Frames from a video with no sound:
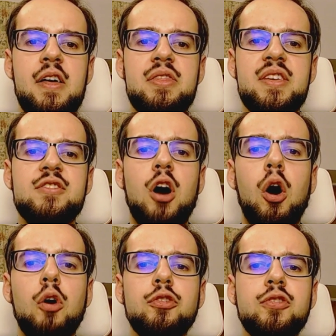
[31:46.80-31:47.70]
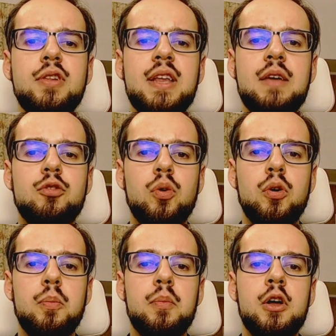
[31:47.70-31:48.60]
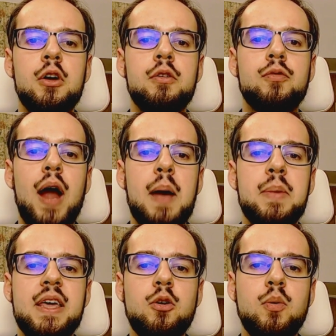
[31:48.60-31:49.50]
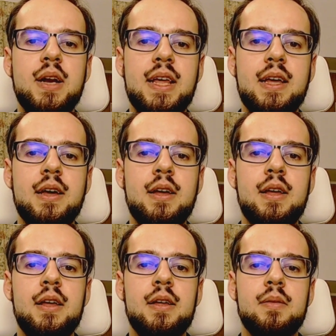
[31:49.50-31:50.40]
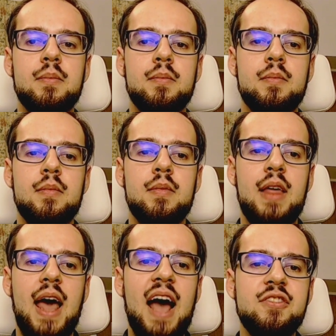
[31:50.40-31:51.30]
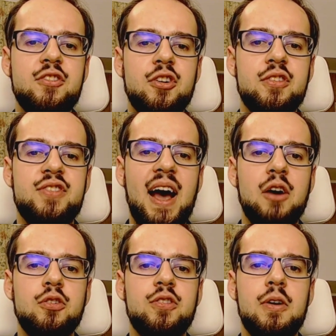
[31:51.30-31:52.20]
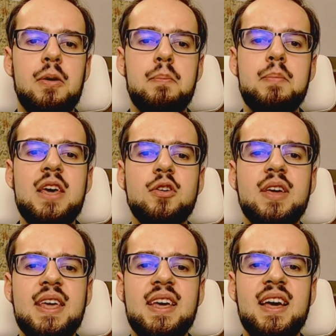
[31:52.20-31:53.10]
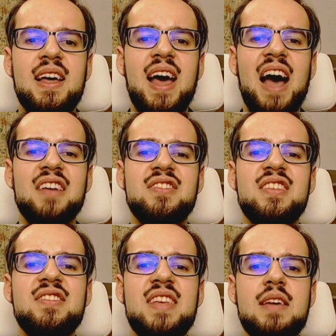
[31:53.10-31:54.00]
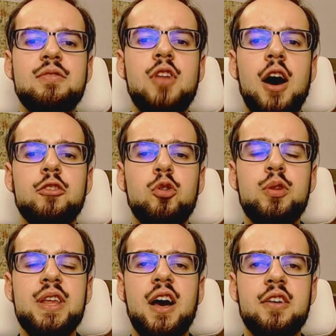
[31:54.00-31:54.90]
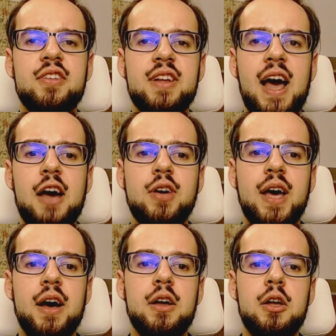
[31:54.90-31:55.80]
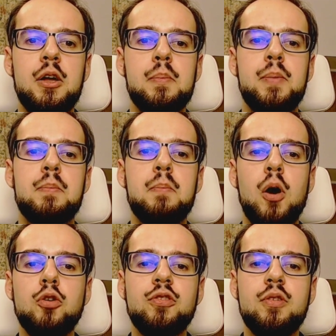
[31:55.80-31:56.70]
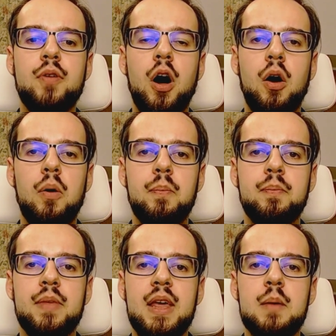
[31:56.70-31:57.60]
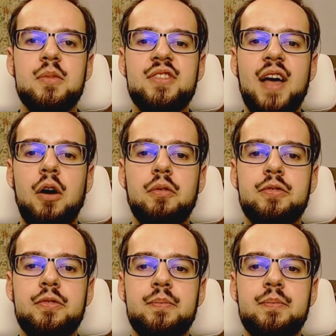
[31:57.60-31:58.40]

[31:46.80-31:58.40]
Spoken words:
this also leaves room for ambiguity. As it turns out, Miyuki has deceived not only us and Kaguya, but most of all, himself.